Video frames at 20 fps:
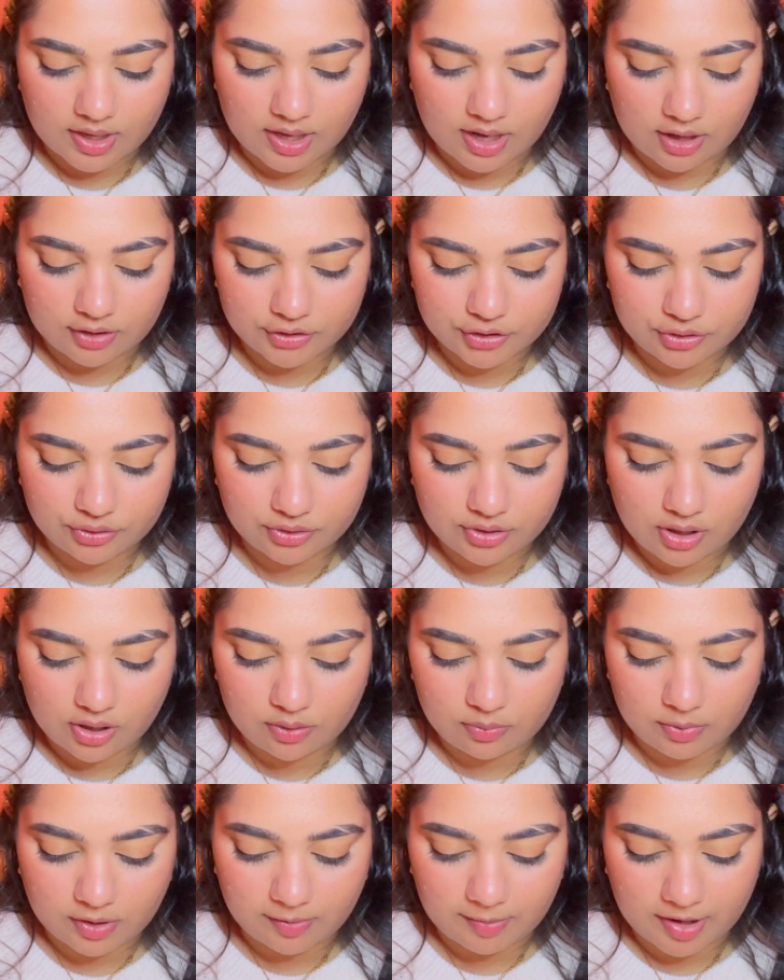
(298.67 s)
I'll show
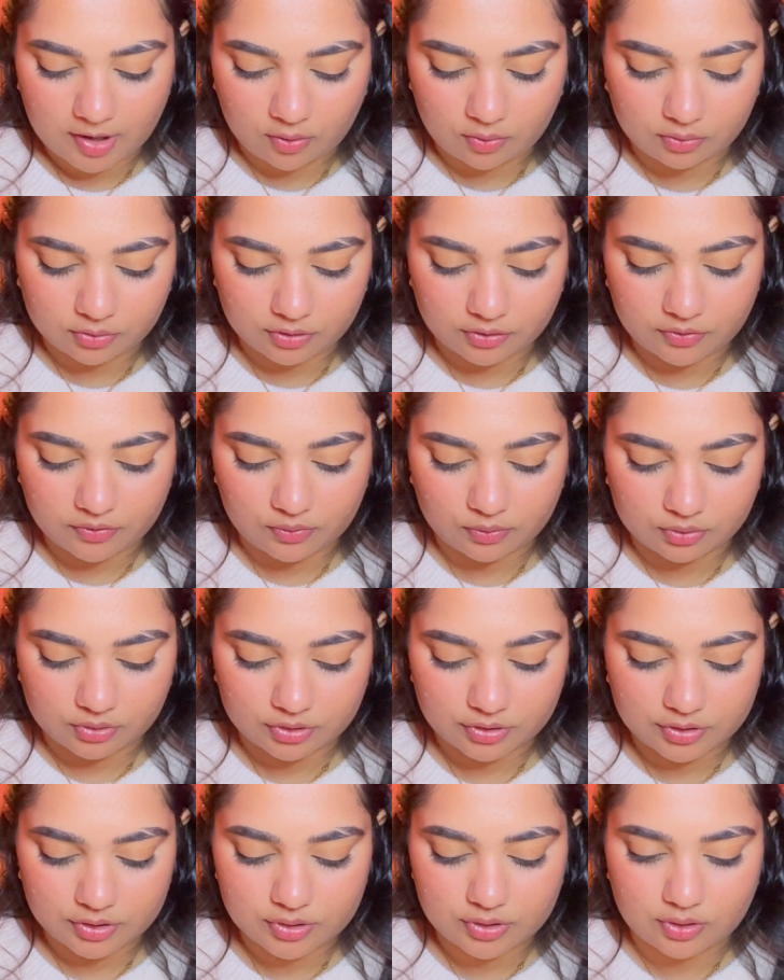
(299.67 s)
y'all one of my older
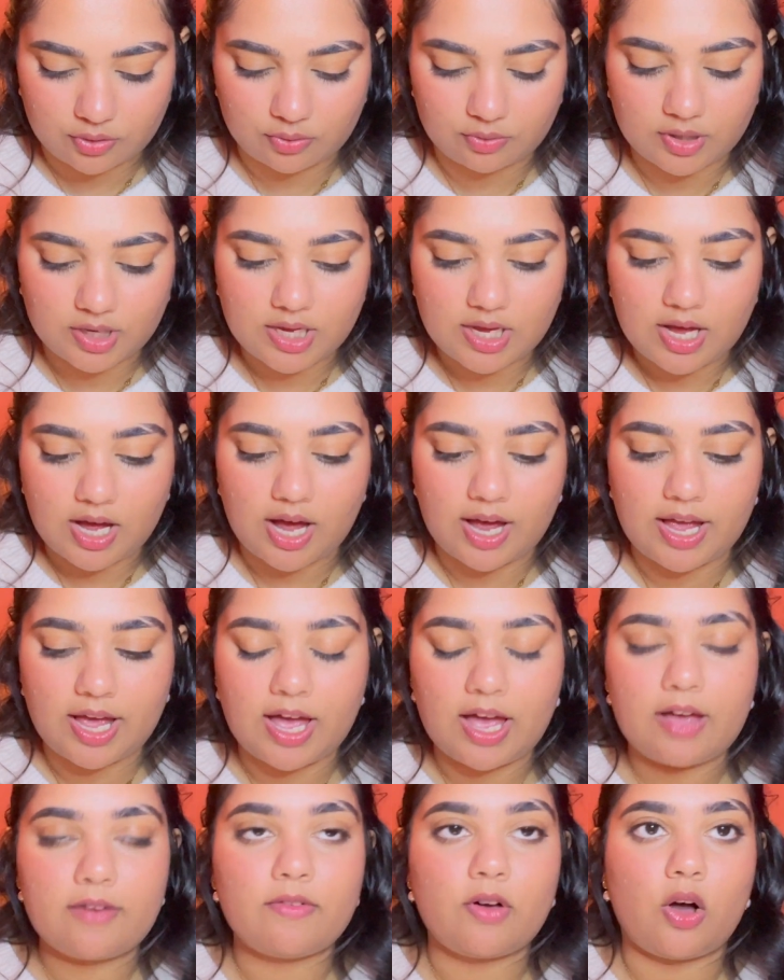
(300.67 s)
folders. So I
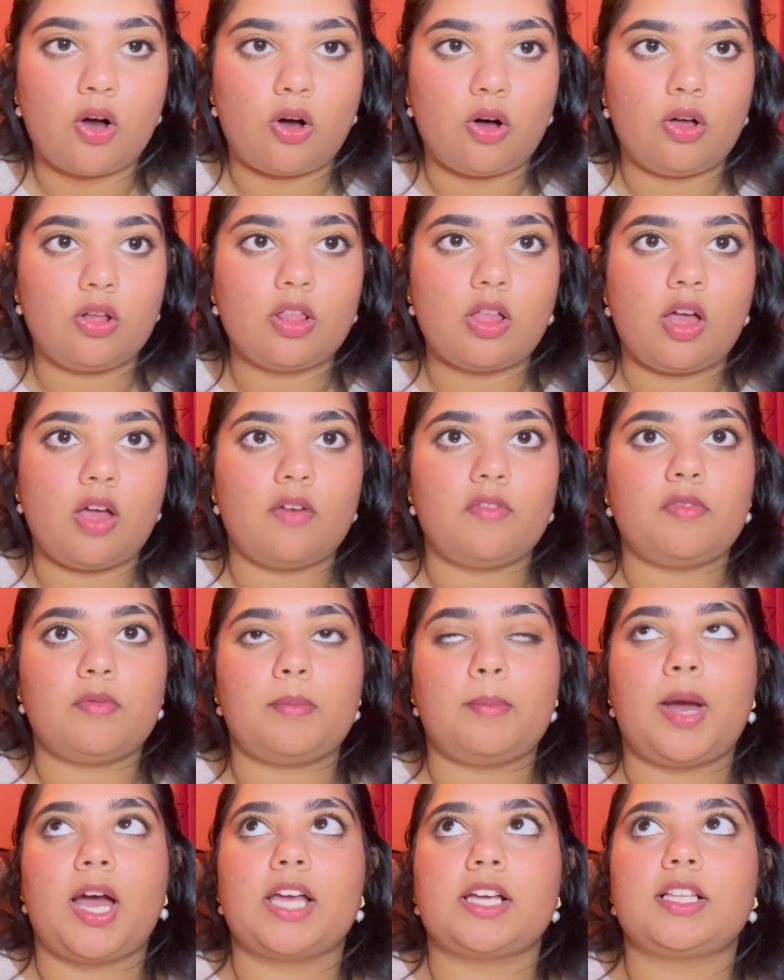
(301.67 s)
have all of
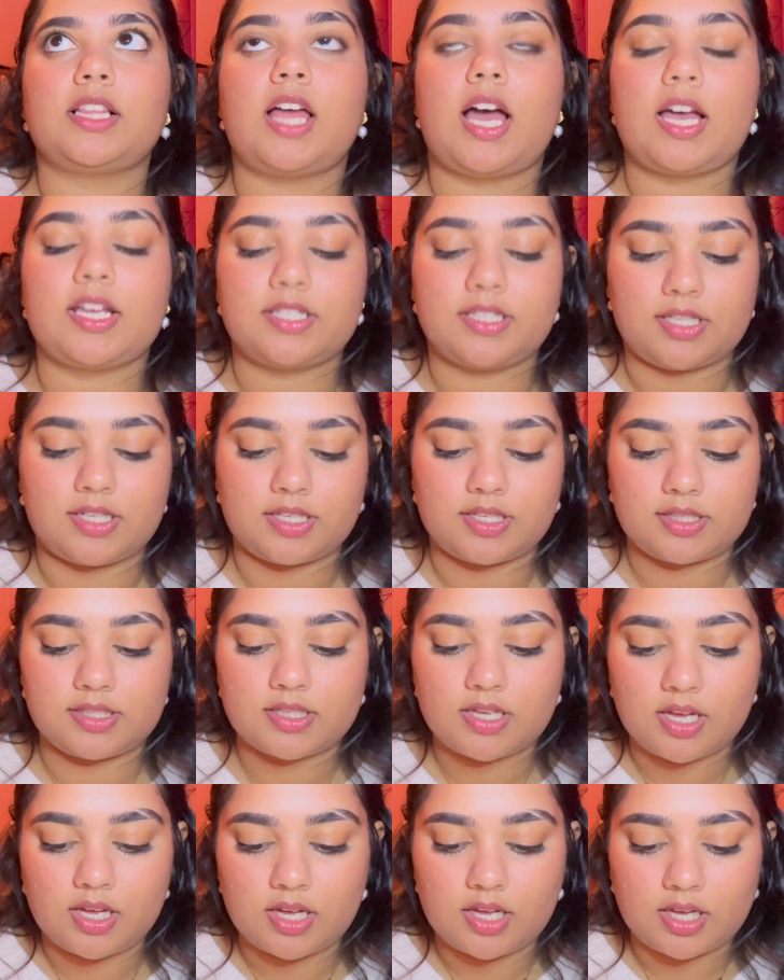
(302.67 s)
my classes
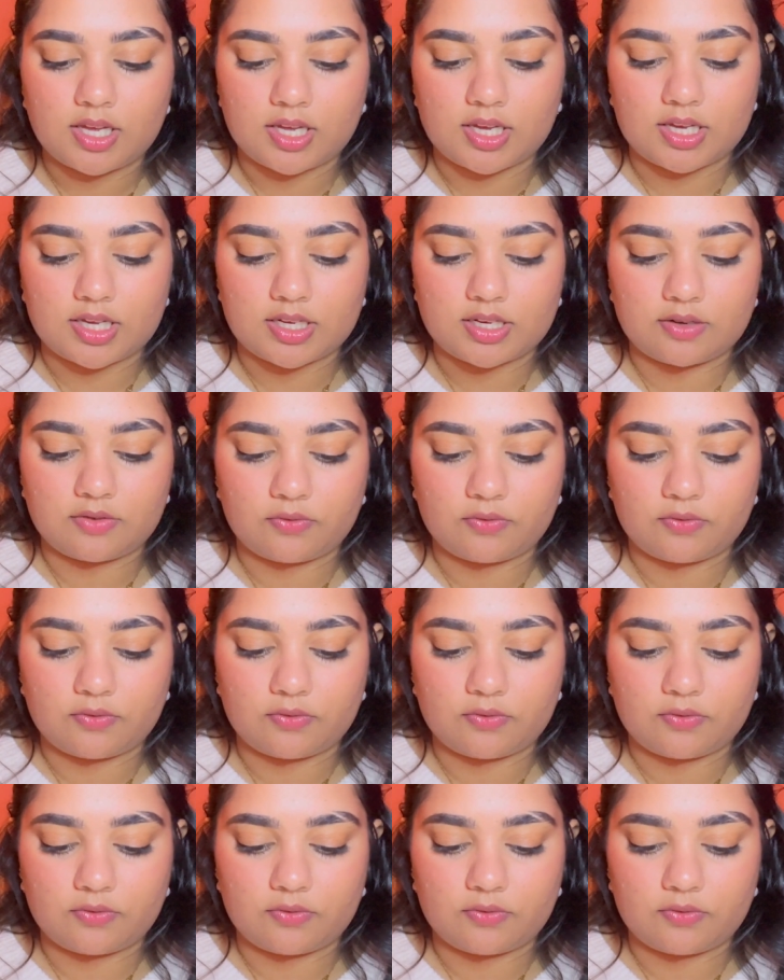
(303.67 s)
in